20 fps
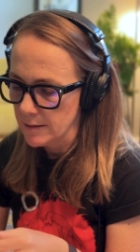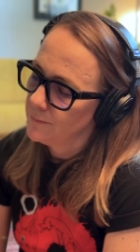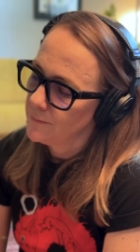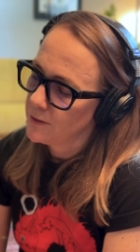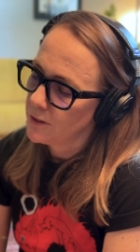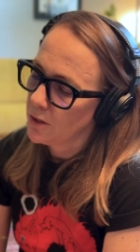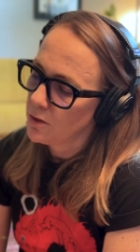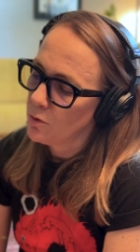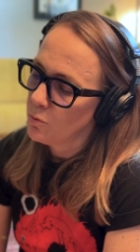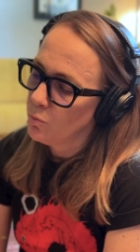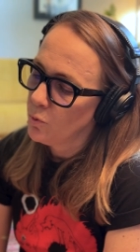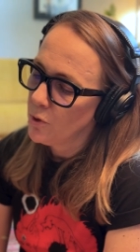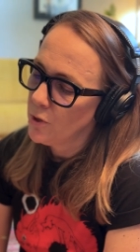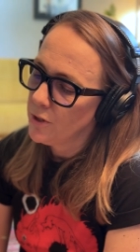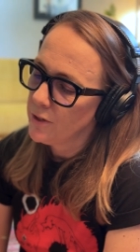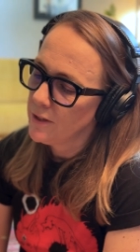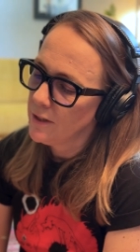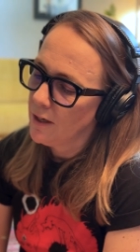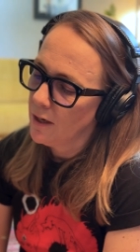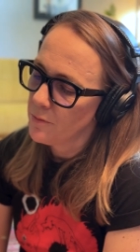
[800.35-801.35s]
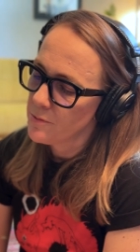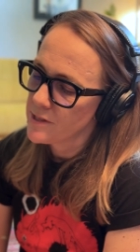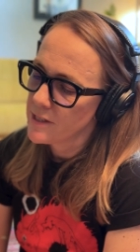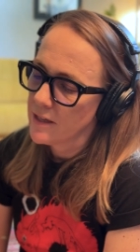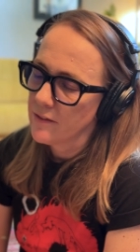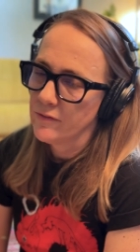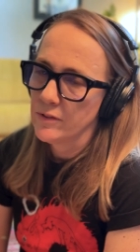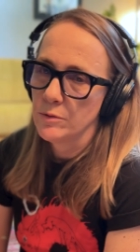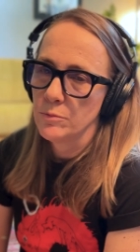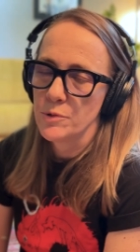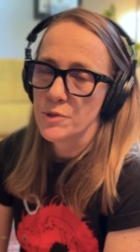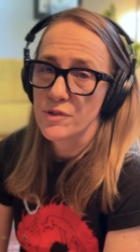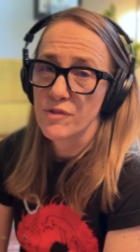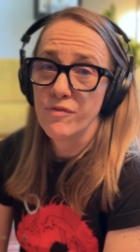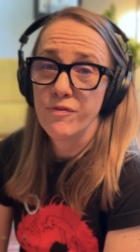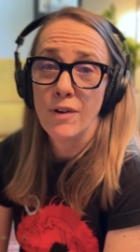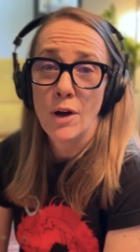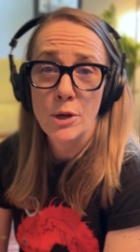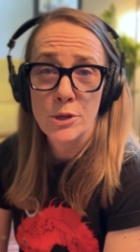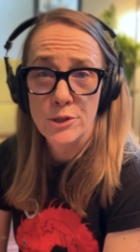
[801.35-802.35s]
So the word that I was given was
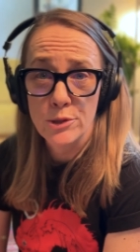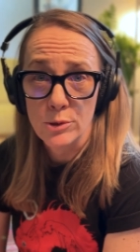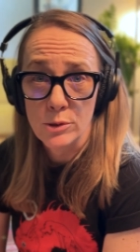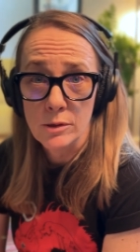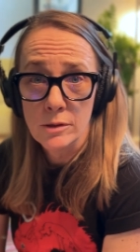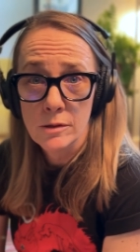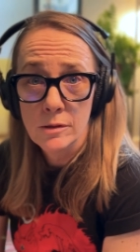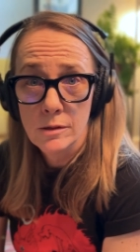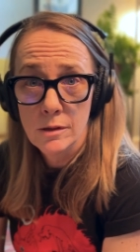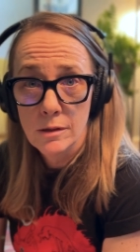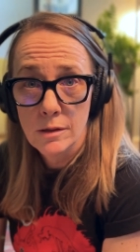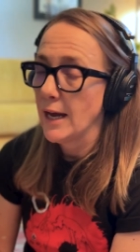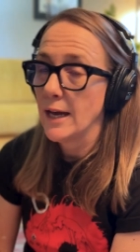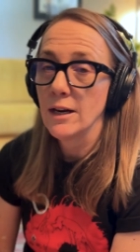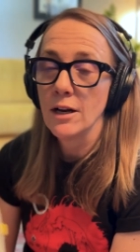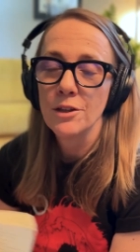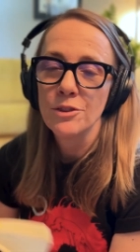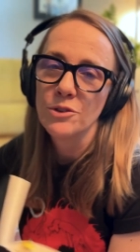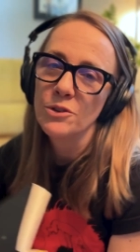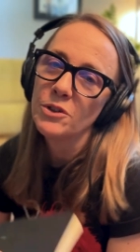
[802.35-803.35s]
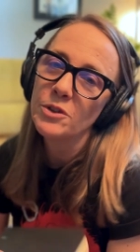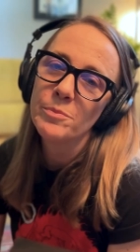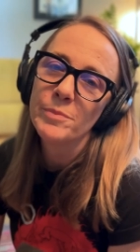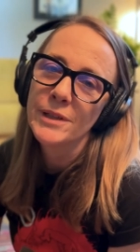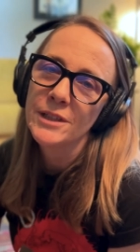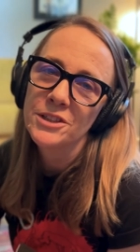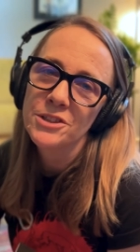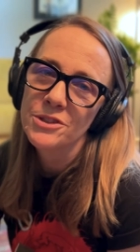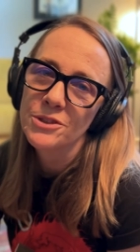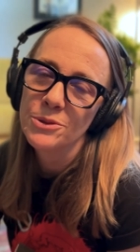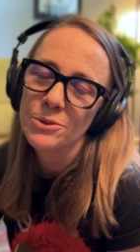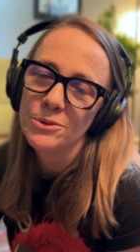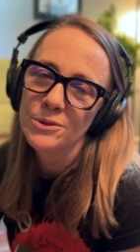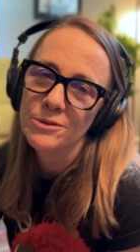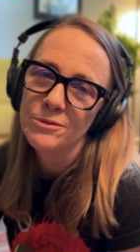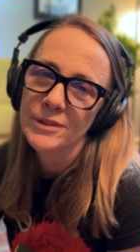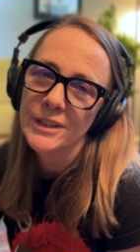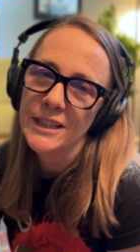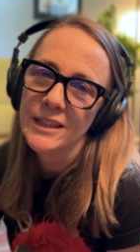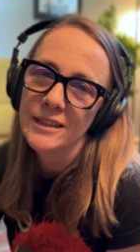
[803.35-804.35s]
fossil, and I thought it'd be just cool
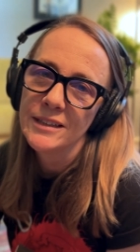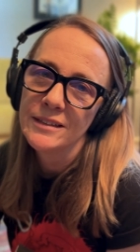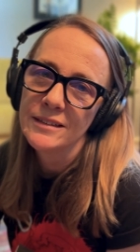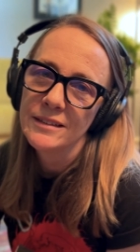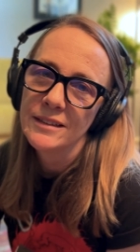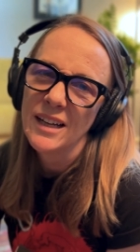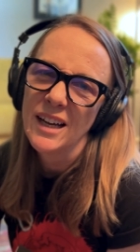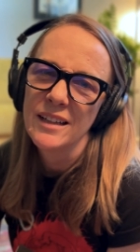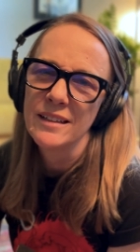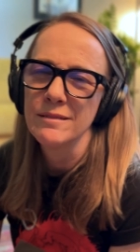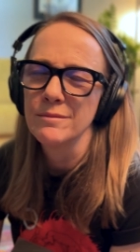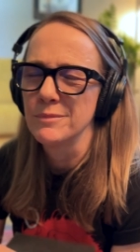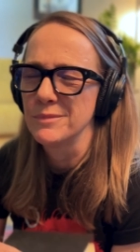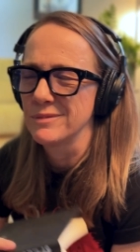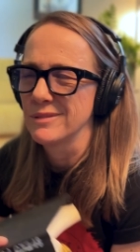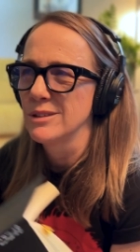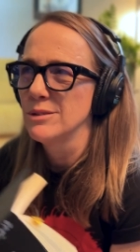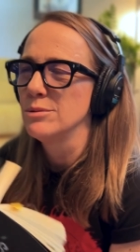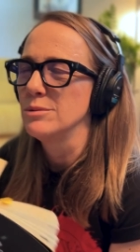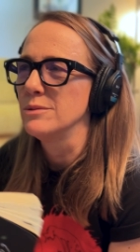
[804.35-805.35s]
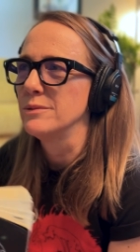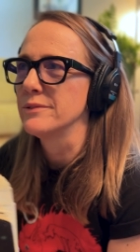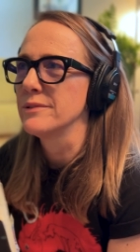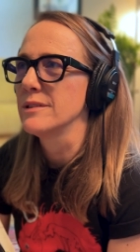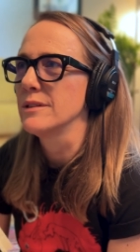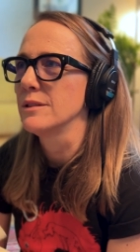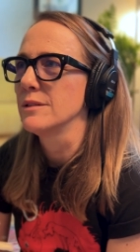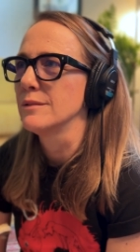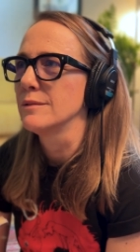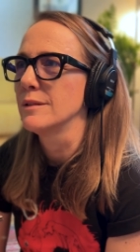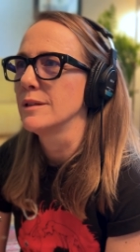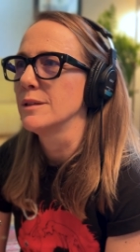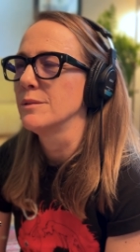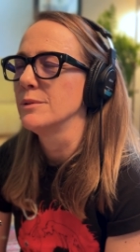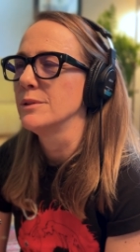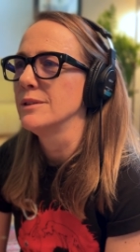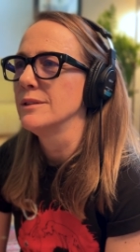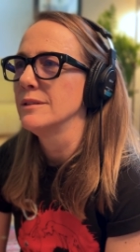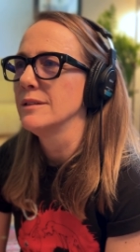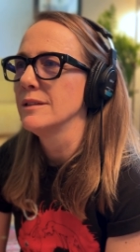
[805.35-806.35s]
to read it. Cool's not the right
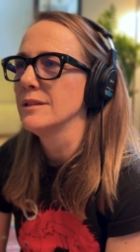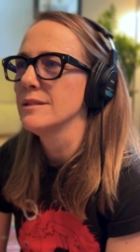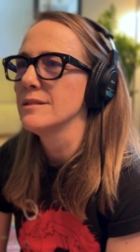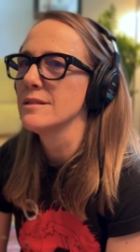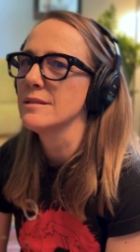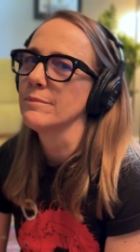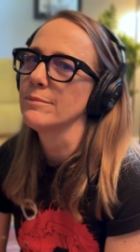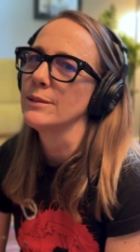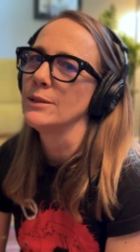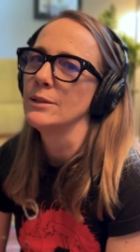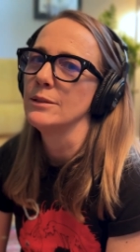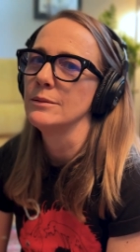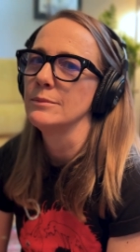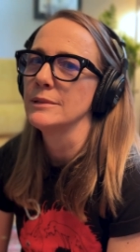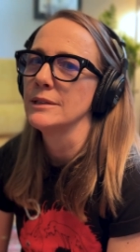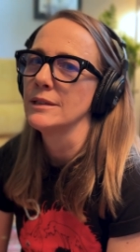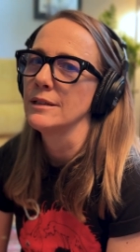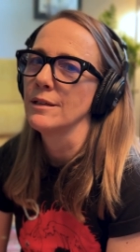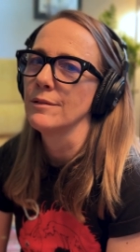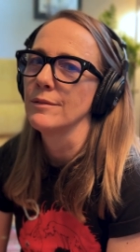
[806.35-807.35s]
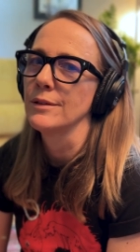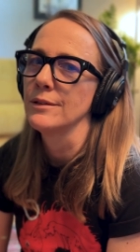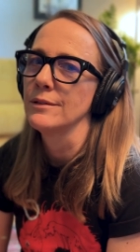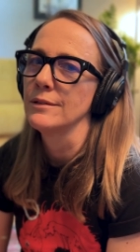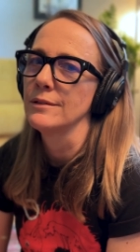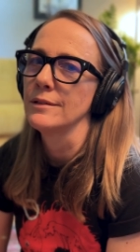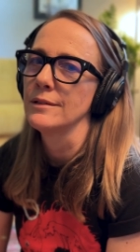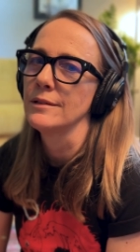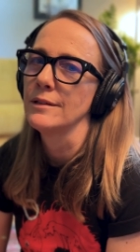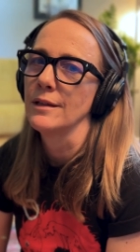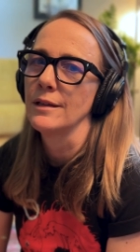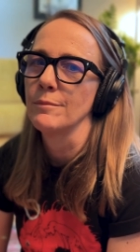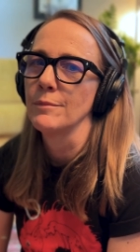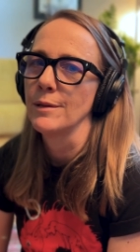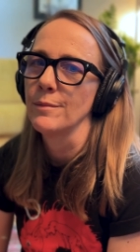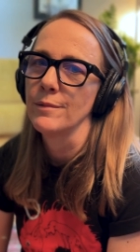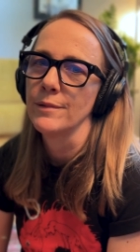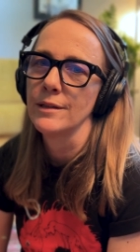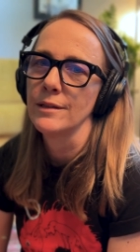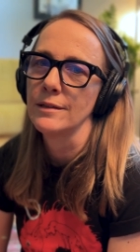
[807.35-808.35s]
word. Here's the poem that I wrote on the day
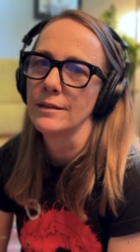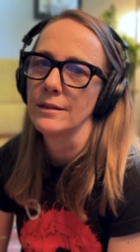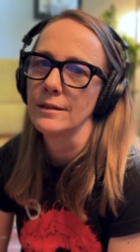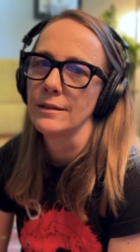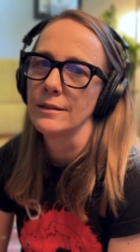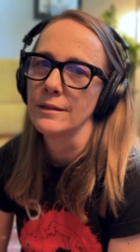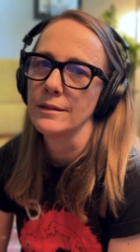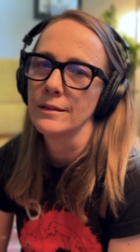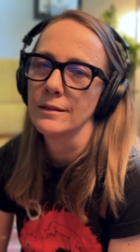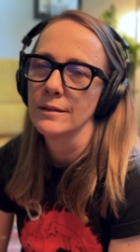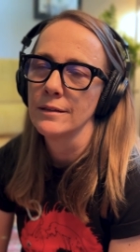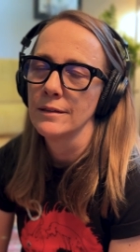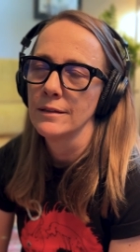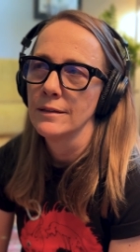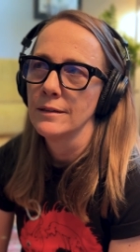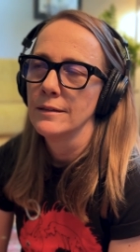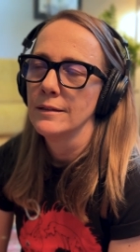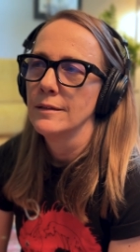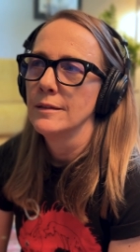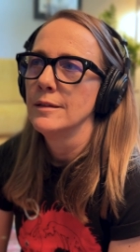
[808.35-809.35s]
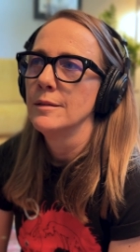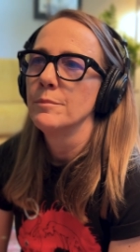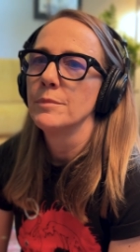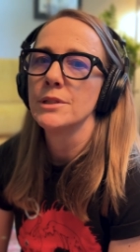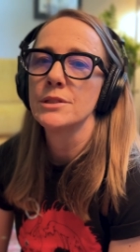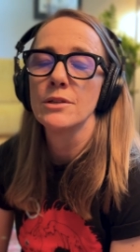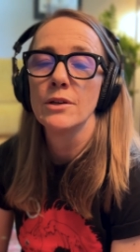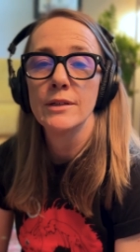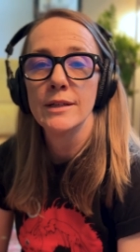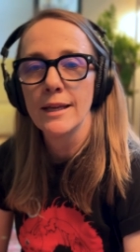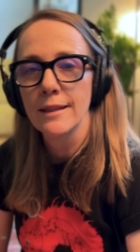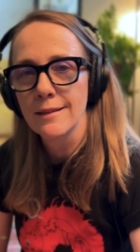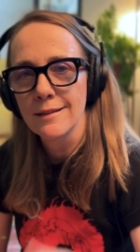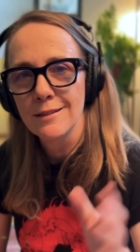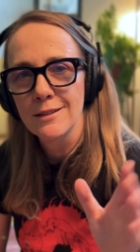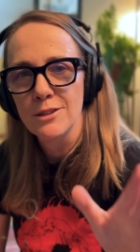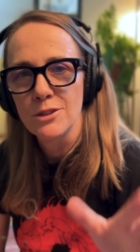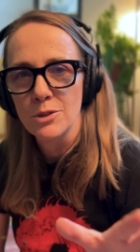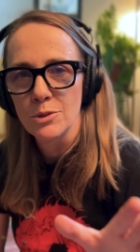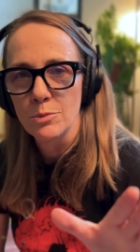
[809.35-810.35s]
my mother died. But it's got nothing
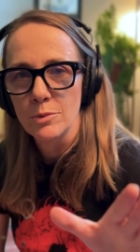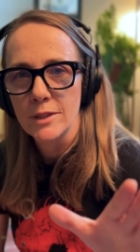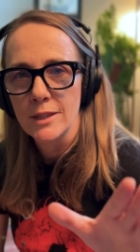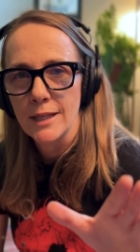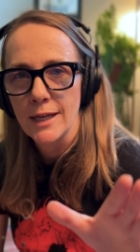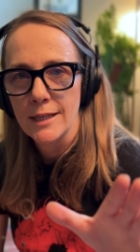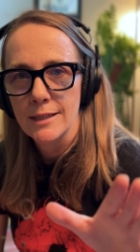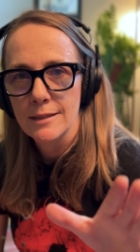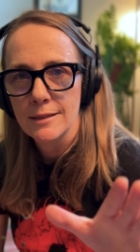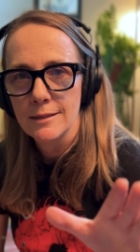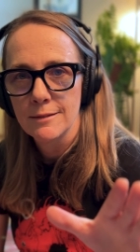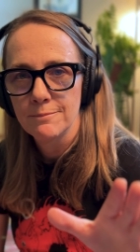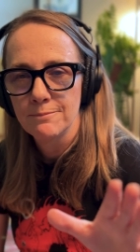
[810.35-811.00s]
to do with that.